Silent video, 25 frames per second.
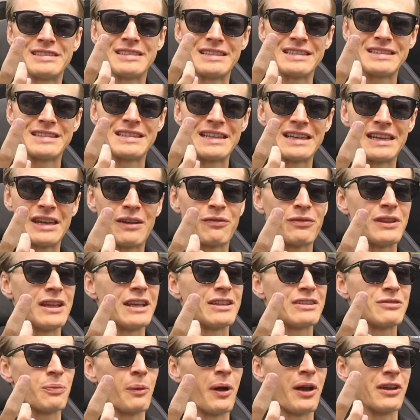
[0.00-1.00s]
to see if
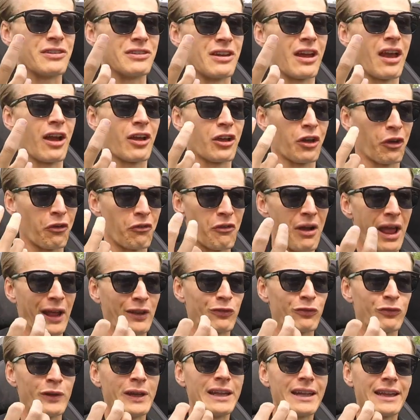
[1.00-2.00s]
this was a correct
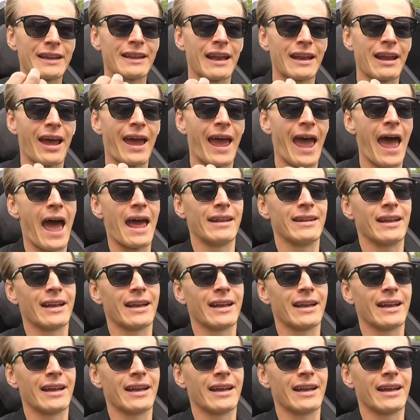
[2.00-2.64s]
feeling that I had,